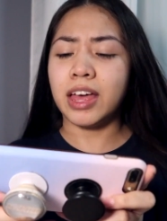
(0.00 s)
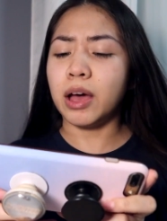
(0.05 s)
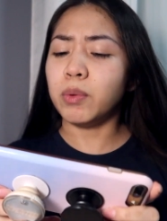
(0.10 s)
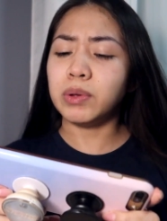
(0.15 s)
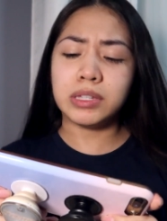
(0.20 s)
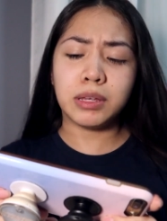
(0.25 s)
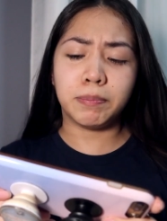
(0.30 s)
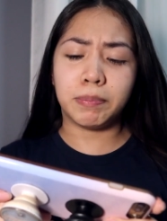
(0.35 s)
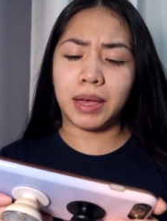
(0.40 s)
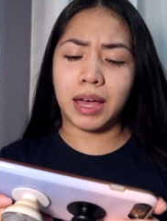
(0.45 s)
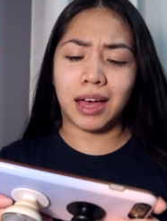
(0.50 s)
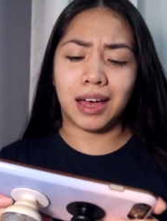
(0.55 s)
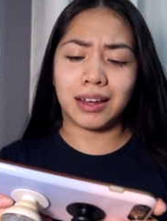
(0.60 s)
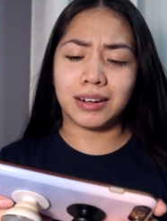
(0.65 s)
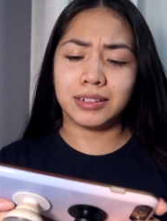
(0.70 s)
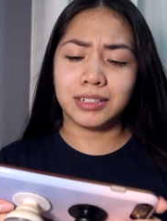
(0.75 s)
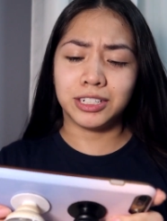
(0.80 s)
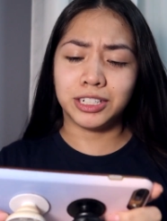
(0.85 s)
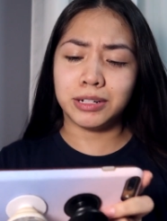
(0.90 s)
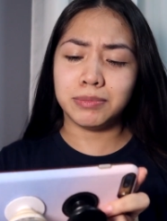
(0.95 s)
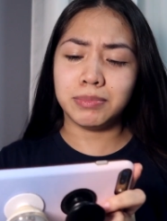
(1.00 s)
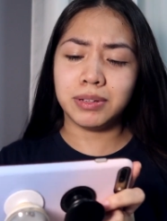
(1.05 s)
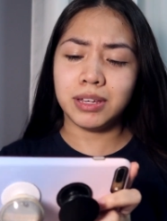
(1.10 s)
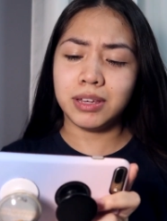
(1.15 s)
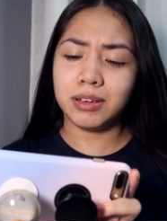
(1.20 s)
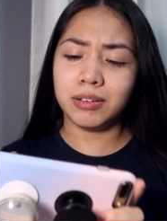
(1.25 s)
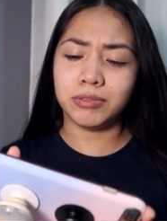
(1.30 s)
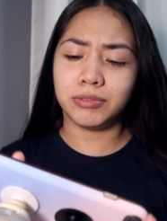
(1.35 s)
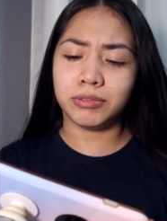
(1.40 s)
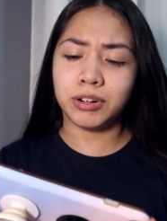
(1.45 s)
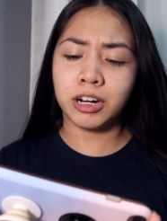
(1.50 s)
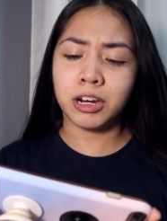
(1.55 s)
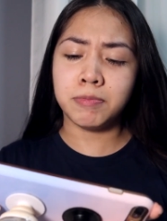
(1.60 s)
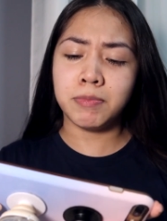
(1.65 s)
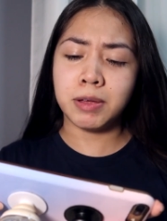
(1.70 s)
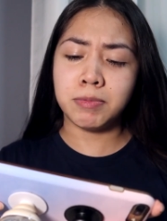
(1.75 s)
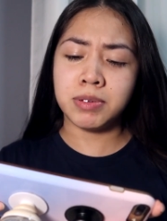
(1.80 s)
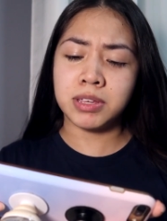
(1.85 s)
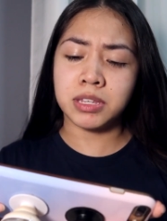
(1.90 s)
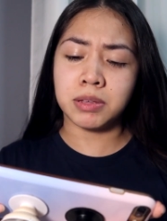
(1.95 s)
That wasn't bad. SinB,
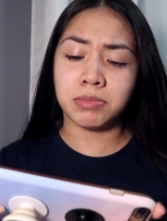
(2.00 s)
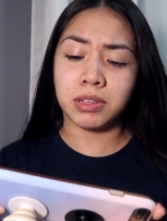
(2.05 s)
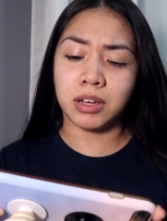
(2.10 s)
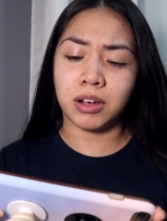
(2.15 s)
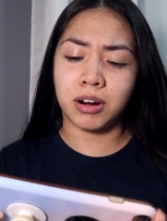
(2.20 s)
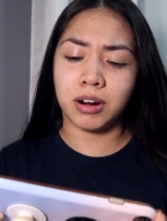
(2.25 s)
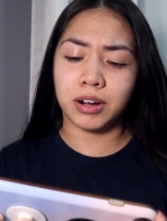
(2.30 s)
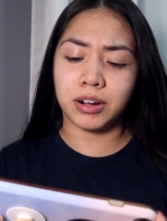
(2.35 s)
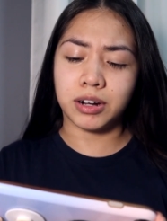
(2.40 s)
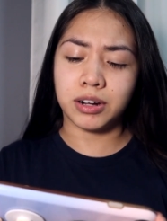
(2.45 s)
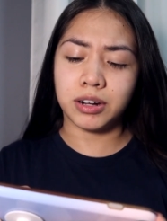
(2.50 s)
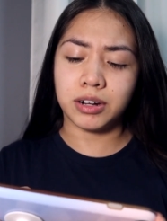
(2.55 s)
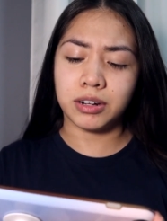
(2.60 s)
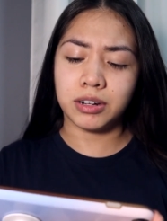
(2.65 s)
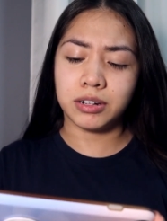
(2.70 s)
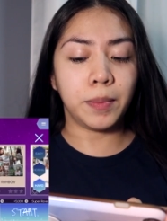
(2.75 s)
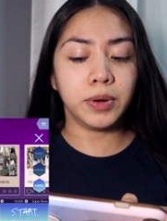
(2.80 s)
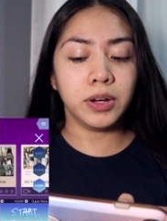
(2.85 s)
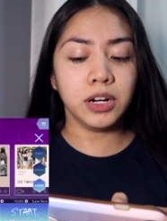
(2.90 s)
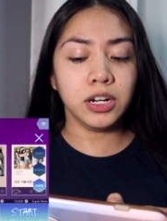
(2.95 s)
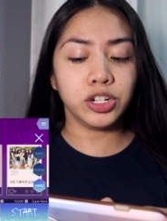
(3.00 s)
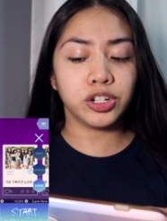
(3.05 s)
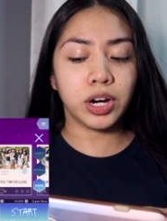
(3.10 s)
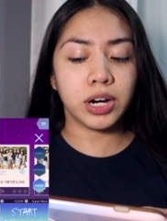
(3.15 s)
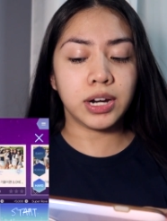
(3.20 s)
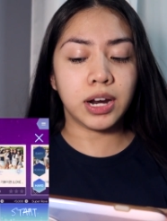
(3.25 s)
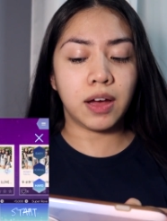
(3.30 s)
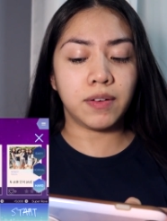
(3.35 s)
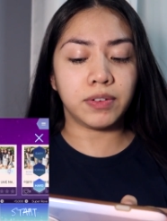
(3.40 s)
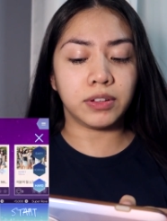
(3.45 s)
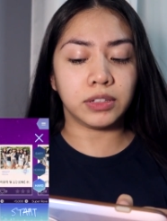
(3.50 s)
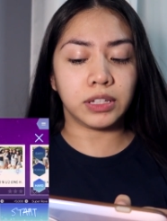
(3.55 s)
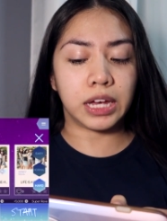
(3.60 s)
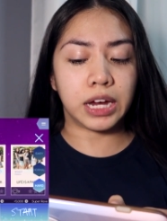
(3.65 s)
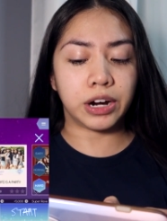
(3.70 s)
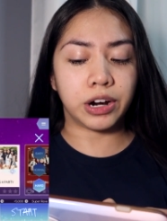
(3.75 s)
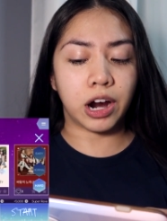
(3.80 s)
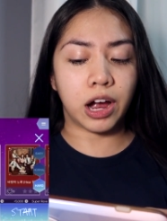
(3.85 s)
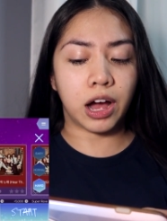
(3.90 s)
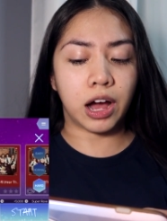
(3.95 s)
recommend me something harder. I'm gonna try
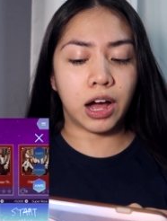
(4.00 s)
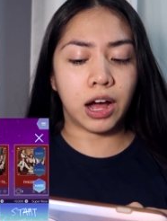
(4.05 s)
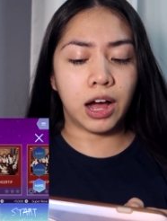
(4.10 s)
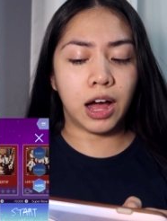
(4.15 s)
Navillera.